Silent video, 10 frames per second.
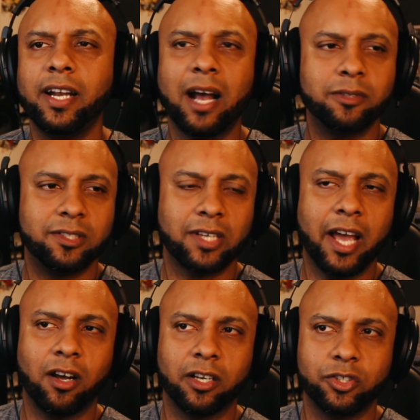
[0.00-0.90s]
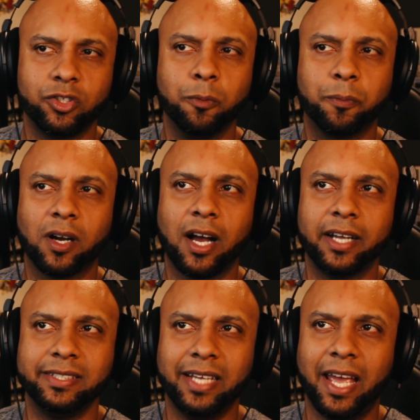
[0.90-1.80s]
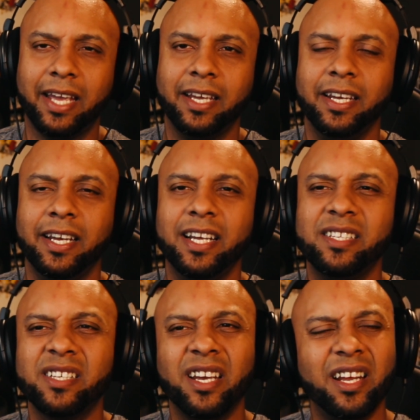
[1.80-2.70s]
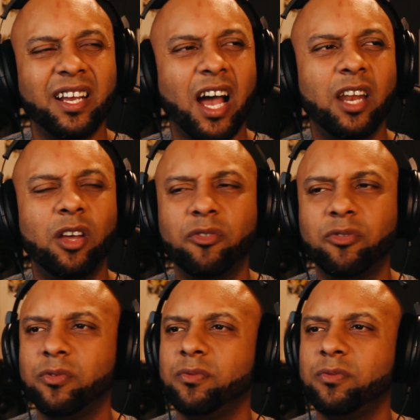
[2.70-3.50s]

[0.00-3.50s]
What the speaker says: outside on a super hot day. It's going to kind of